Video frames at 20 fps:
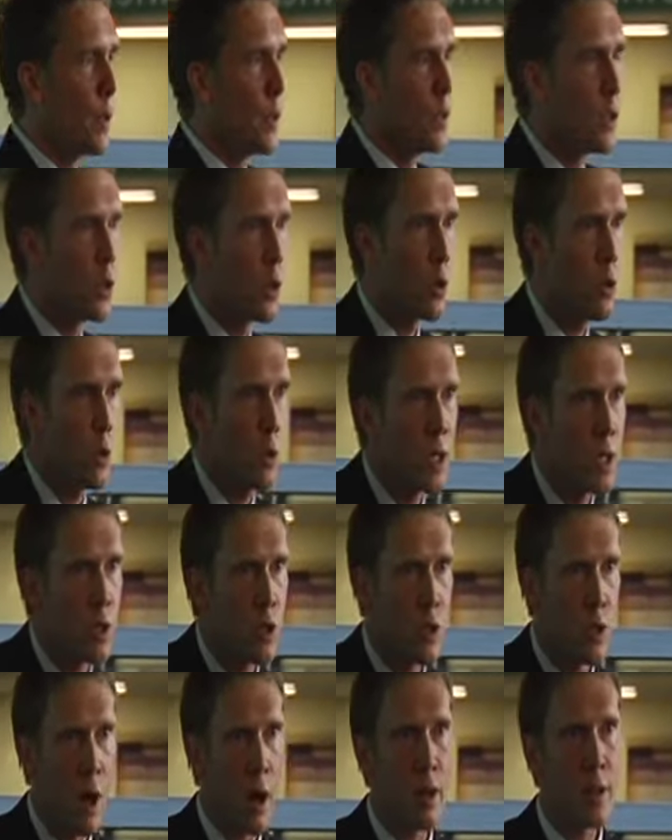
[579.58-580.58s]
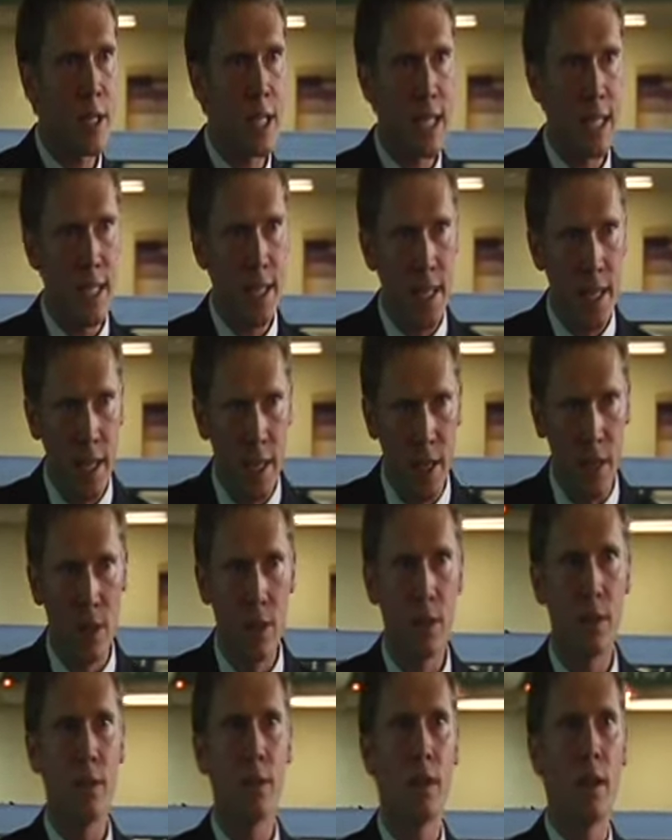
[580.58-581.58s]
So you can start to see
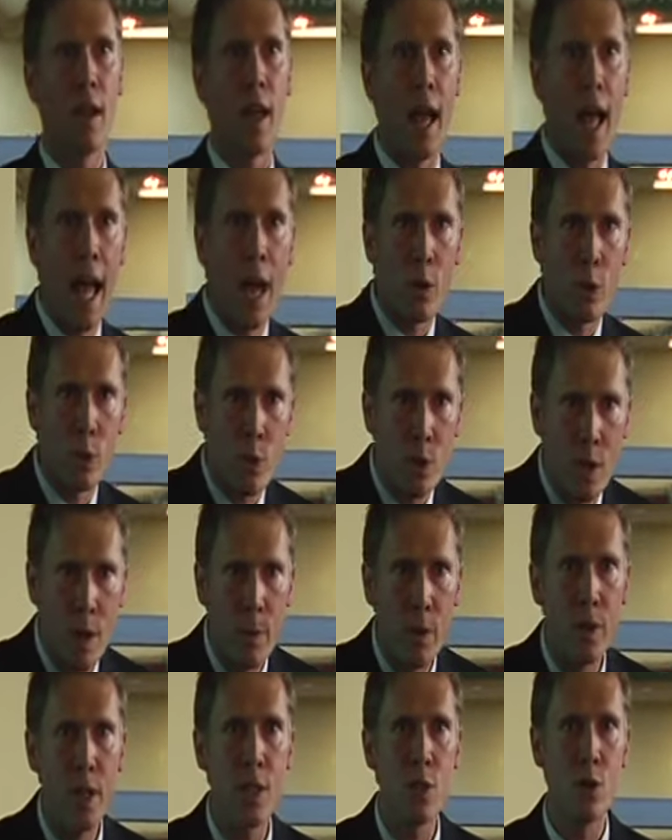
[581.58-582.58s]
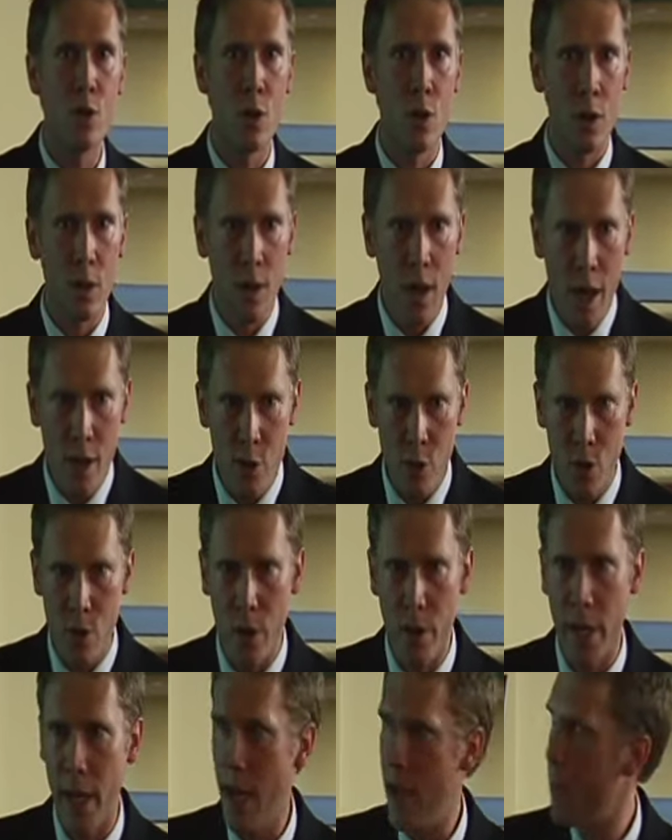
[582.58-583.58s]
how some of these neurological
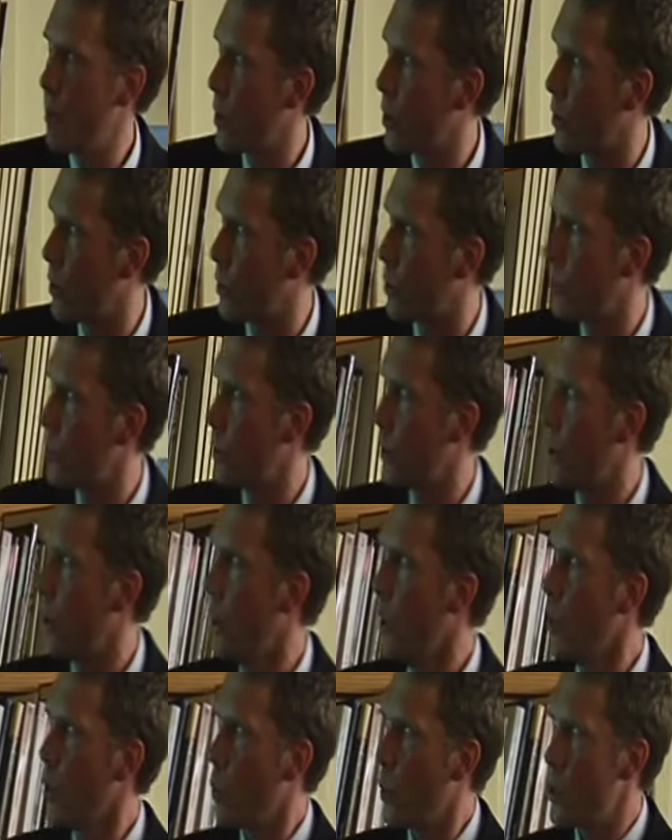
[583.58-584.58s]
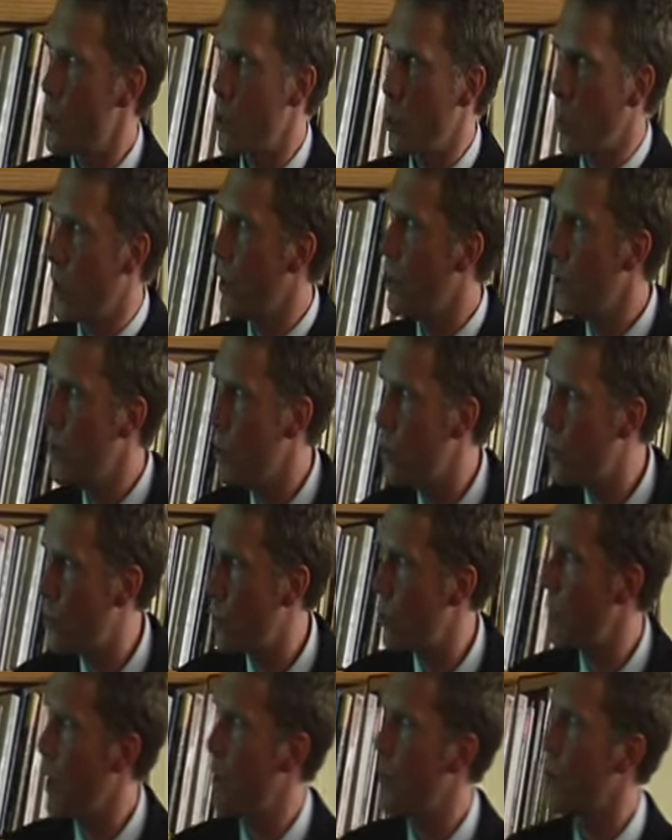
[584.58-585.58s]
chemicals, which we use
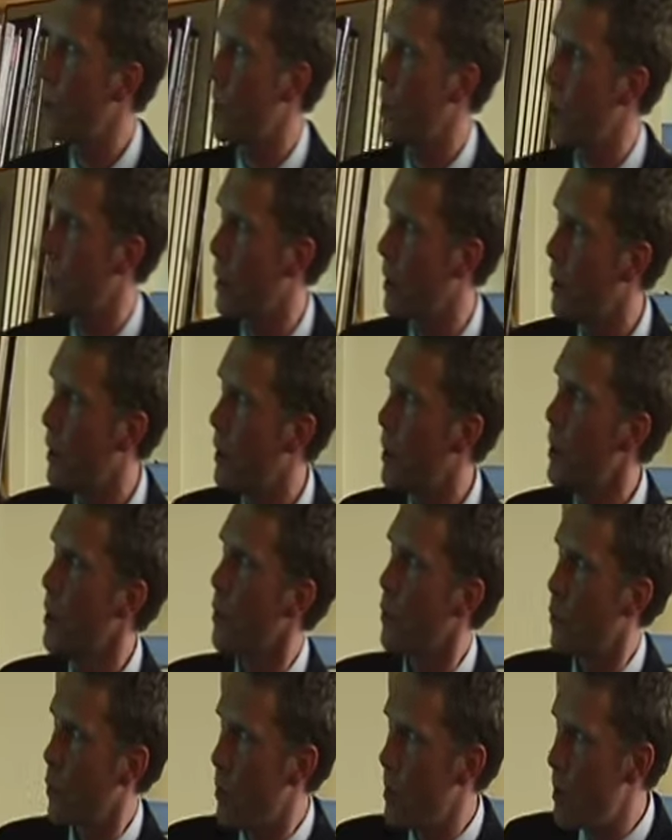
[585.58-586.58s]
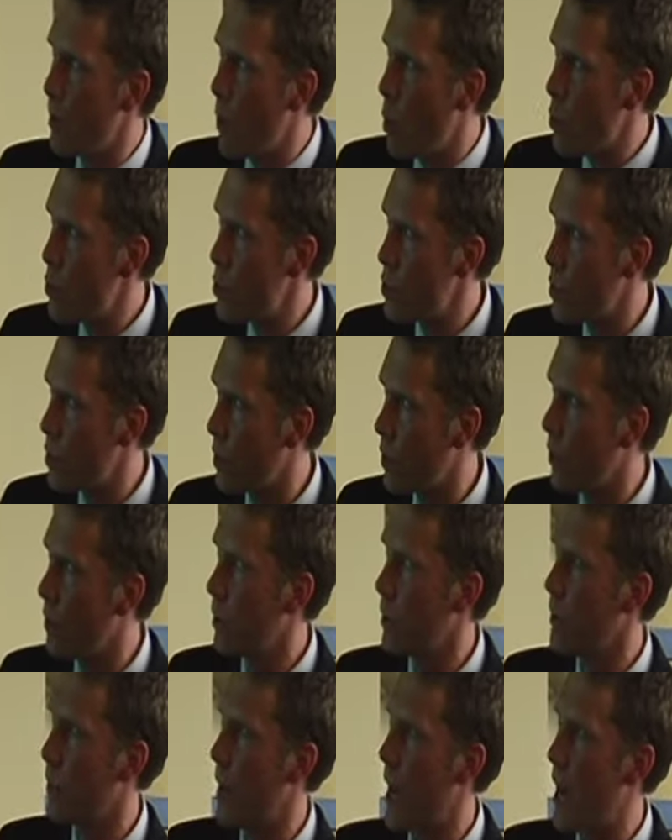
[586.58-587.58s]
from everything from emotional
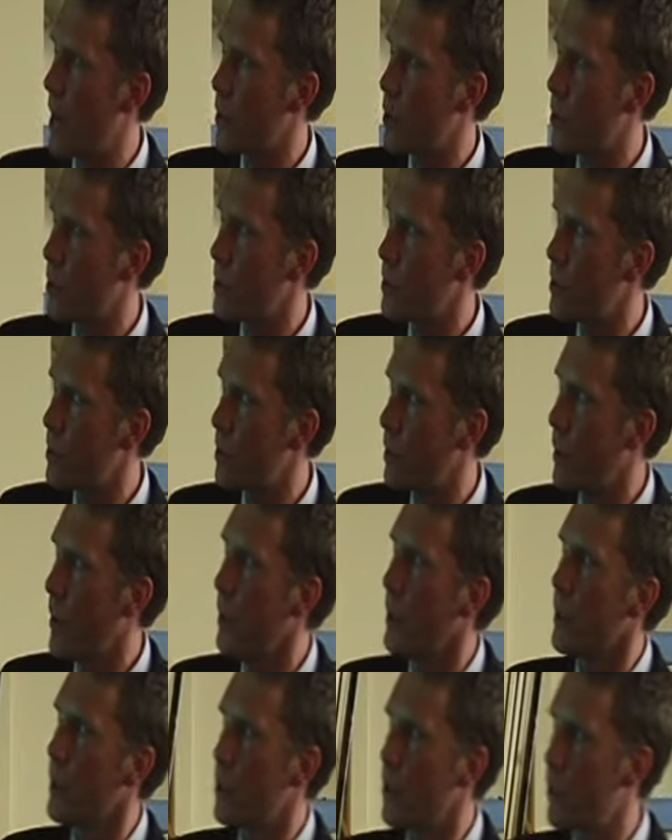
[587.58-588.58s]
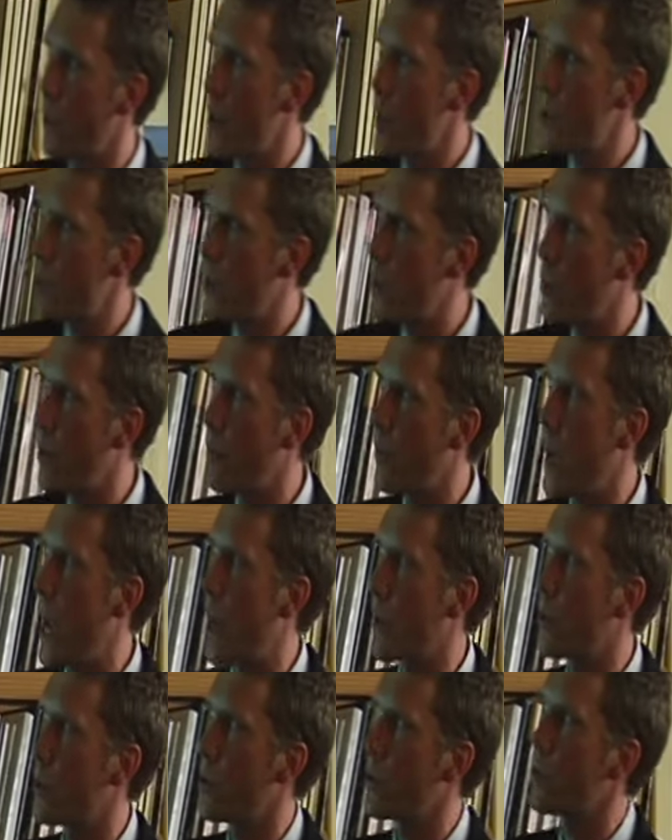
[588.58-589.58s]
factors to physical
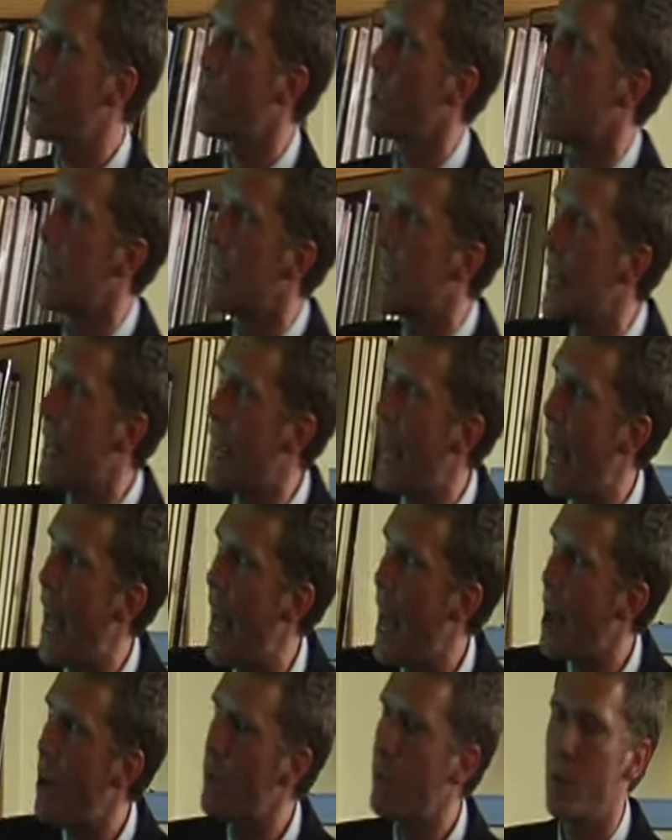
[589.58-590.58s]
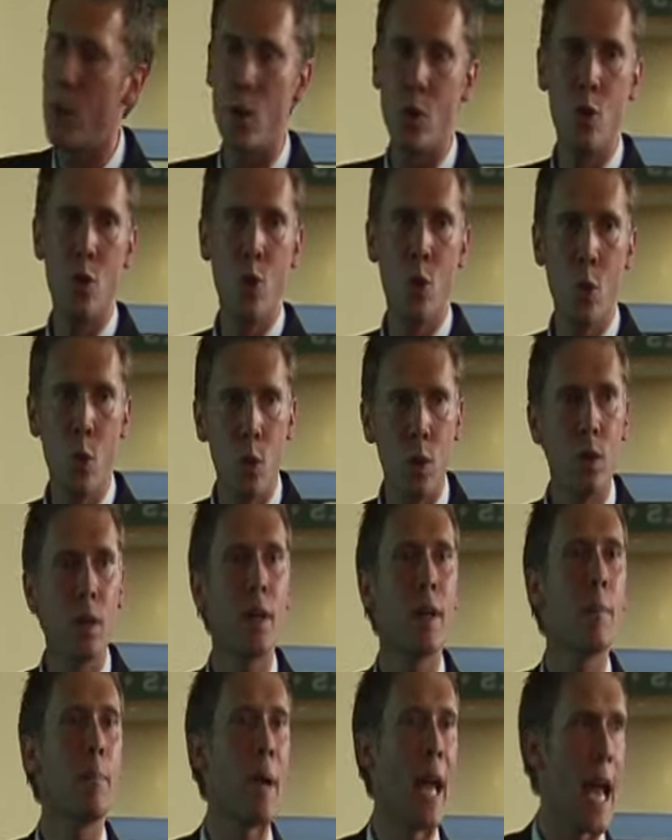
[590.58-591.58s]
factors, they have dual
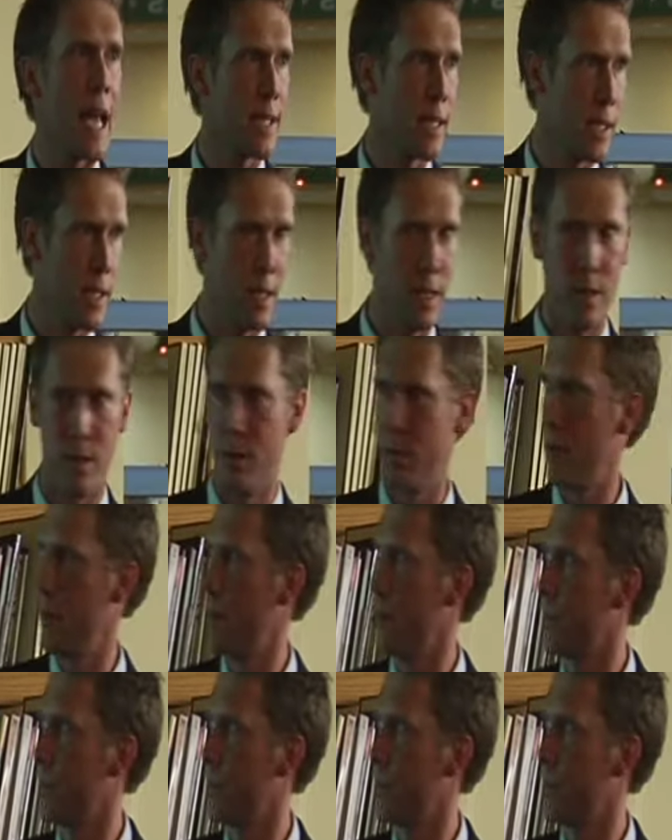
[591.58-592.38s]
capacities.